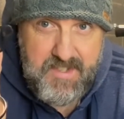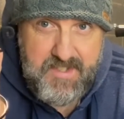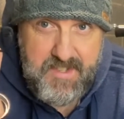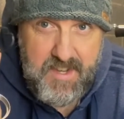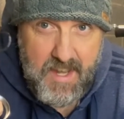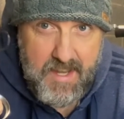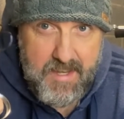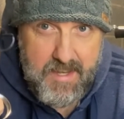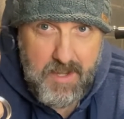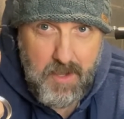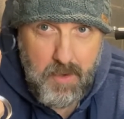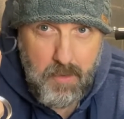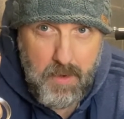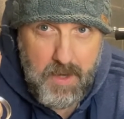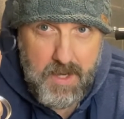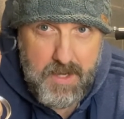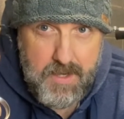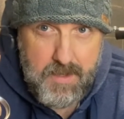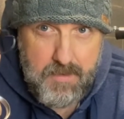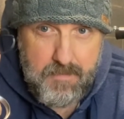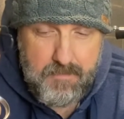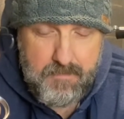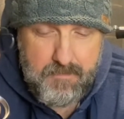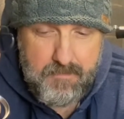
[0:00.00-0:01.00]
£10.
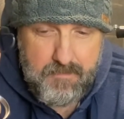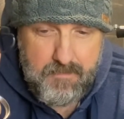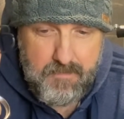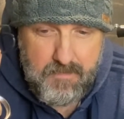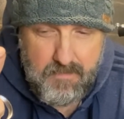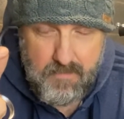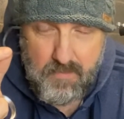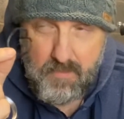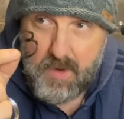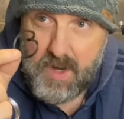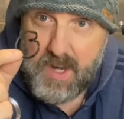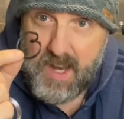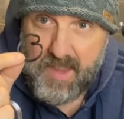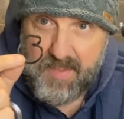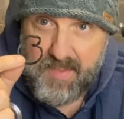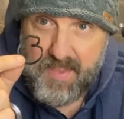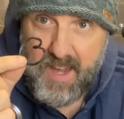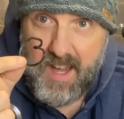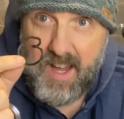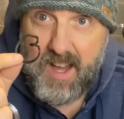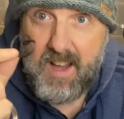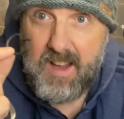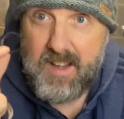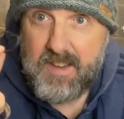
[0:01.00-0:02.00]
We'll add
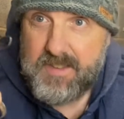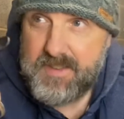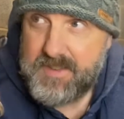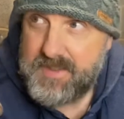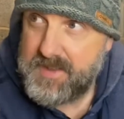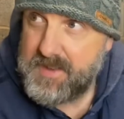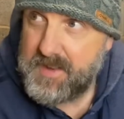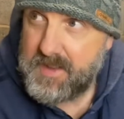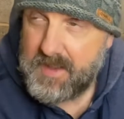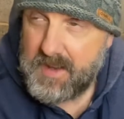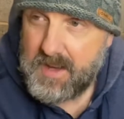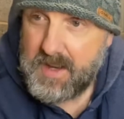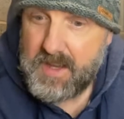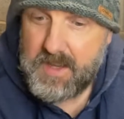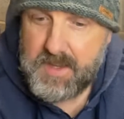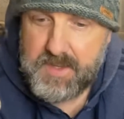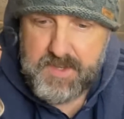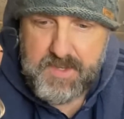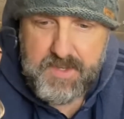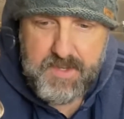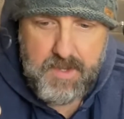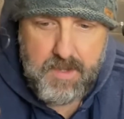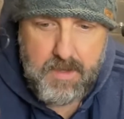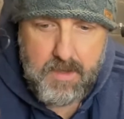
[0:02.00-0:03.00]
that to the list.